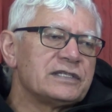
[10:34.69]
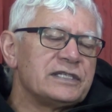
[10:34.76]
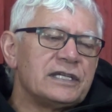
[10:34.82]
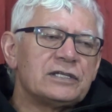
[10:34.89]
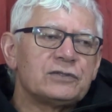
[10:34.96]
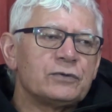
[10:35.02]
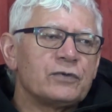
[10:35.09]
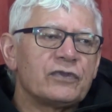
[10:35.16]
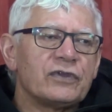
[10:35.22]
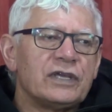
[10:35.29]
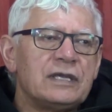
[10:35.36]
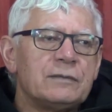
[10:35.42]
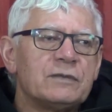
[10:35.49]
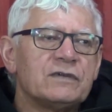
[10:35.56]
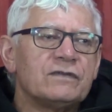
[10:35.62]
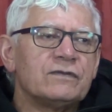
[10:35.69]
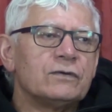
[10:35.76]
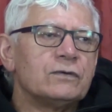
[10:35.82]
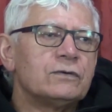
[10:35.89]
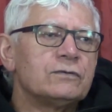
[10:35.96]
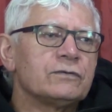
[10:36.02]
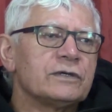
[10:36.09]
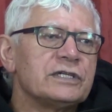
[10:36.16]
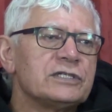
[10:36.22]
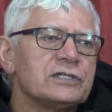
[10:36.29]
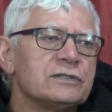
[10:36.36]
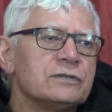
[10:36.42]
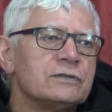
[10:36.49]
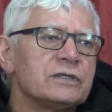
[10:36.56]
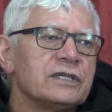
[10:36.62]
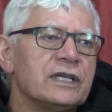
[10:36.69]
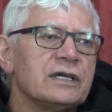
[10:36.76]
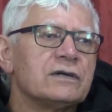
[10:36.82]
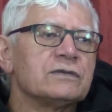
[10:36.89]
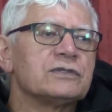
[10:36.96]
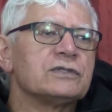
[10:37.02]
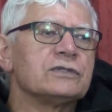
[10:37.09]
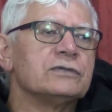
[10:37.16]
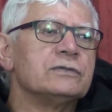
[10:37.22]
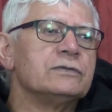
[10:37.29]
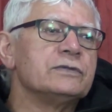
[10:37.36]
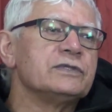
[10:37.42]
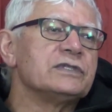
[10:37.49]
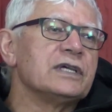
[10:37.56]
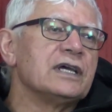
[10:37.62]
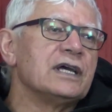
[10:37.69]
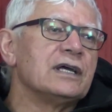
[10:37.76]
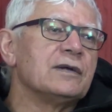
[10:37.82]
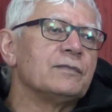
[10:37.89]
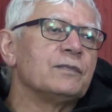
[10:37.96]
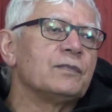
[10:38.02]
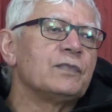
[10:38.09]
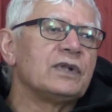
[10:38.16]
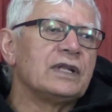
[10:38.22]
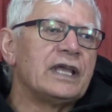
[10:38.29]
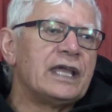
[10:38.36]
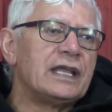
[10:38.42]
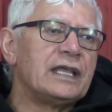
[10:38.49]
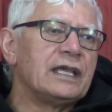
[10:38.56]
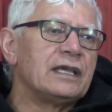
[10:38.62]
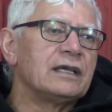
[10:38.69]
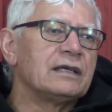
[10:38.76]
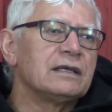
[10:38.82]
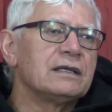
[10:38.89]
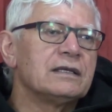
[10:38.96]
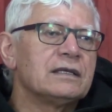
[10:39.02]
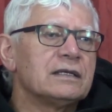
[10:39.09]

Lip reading: central theme of all regional councils planning